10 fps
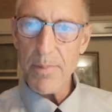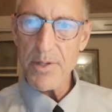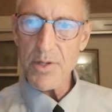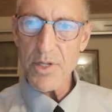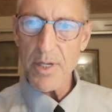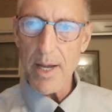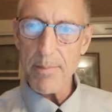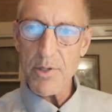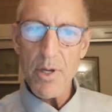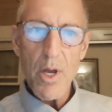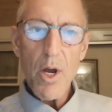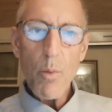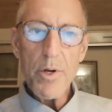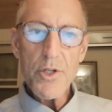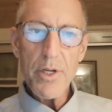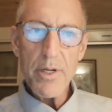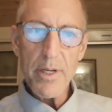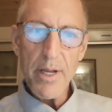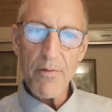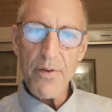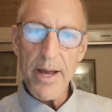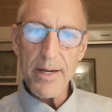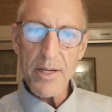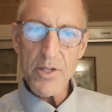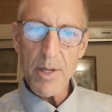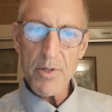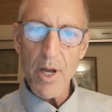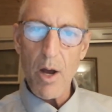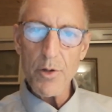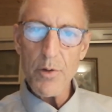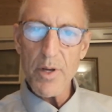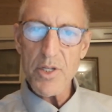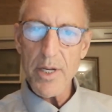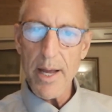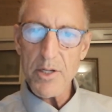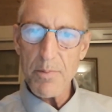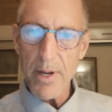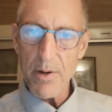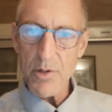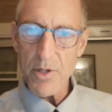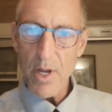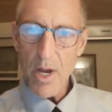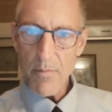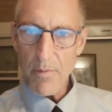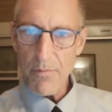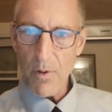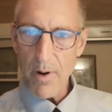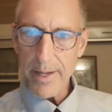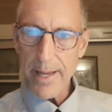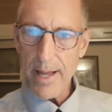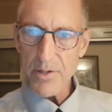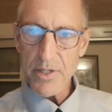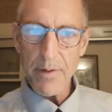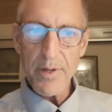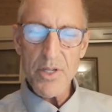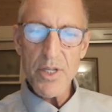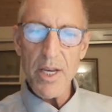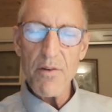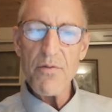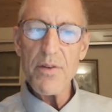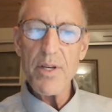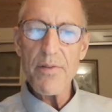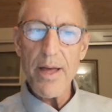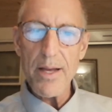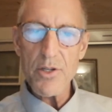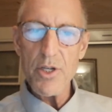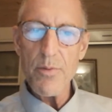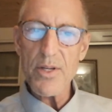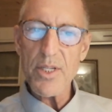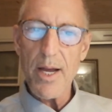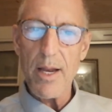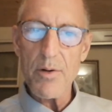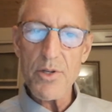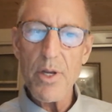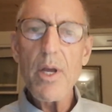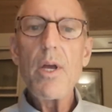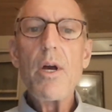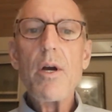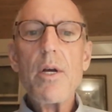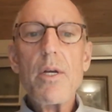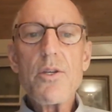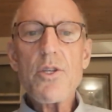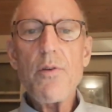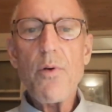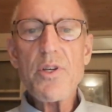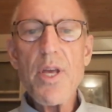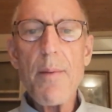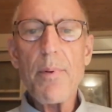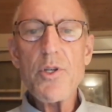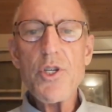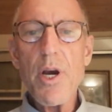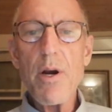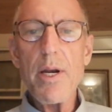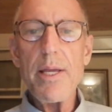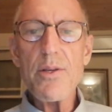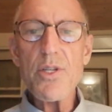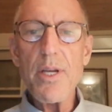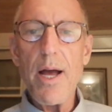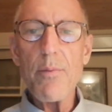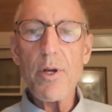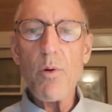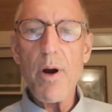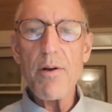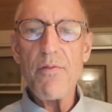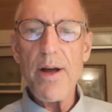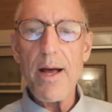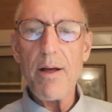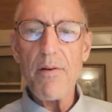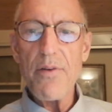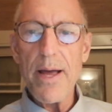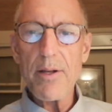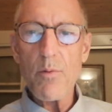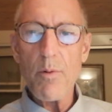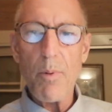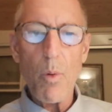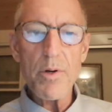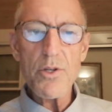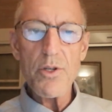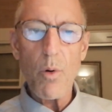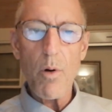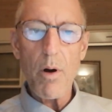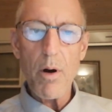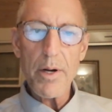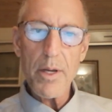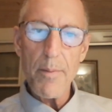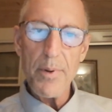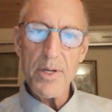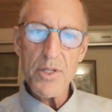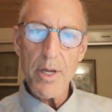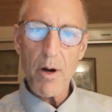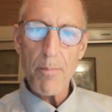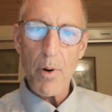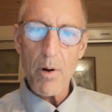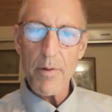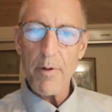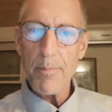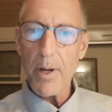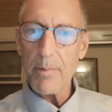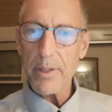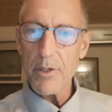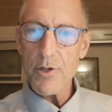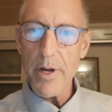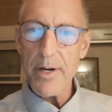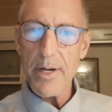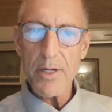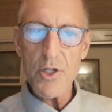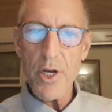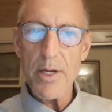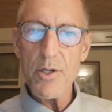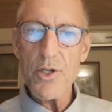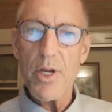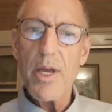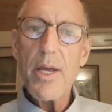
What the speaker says: business types, which in effect exempts all U.S. taxpayers from foreign accounts that have exceeded $50,000 US. So, for example, a charity is not required to file Fatca reports, nor are companies that are part of a publicly traded exchange.